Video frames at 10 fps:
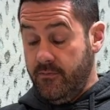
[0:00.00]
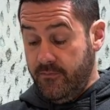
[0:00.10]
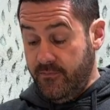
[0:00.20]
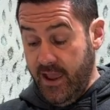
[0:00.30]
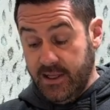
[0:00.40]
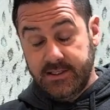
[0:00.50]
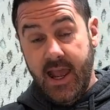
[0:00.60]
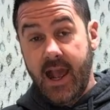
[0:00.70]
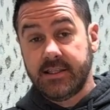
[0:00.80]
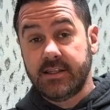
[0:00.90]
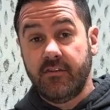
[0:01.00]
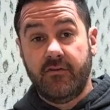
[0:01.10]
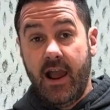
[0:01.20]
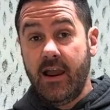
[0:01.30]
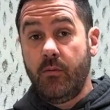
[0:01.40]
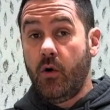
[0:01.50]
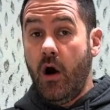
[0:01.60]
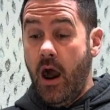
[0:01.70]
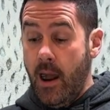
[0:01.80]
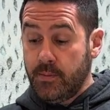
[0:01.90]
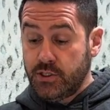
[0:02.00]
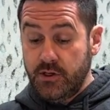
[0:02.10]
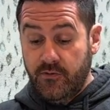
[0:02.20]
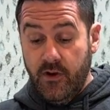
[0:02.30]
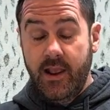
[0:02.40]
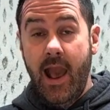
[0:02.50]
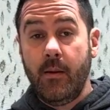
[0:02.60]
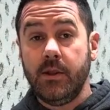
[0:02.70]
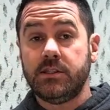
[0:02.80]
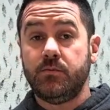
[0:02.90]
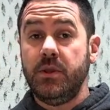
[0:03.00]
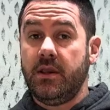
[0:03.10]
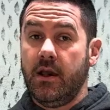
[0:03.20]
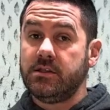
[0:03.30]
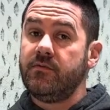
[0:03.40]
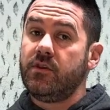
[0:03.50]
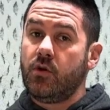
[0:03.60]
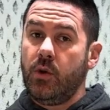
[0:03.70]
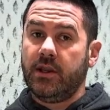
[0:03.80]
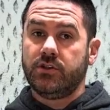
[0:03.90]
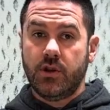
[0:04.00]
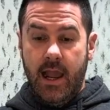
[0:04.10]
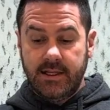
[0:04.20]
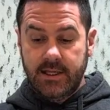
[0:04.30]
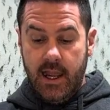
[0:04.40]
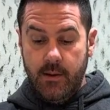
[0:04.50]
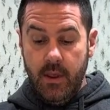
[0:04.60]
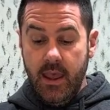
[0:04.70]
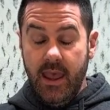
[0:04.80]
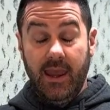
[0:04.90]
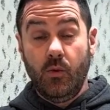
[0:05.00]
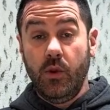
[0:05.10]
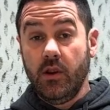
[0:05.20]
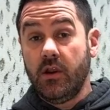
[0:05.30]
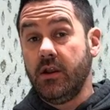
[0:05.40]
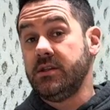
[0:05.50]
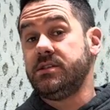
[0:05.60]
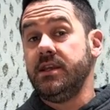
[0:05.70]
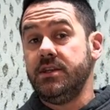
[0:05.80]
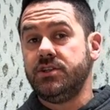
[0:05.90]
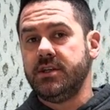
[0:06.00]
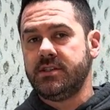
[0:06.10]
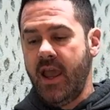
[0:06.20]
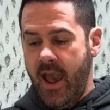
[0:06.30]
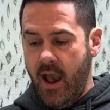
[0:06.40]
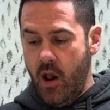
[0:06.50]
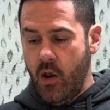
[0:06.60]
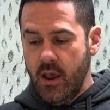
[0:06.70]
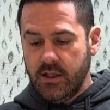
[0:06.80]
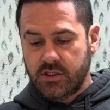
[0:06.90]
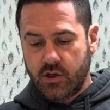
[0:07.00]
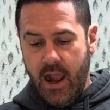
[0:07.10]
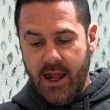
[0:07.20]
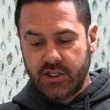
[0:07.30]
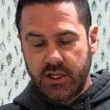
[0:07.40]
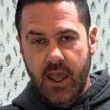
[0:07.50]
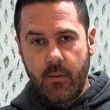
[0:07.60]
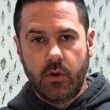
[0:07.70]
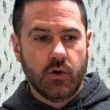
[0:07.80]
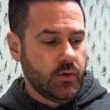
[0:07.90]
fantastic viable option for cabinets because of the quick dry time, and we're going to see just how scratch and chemical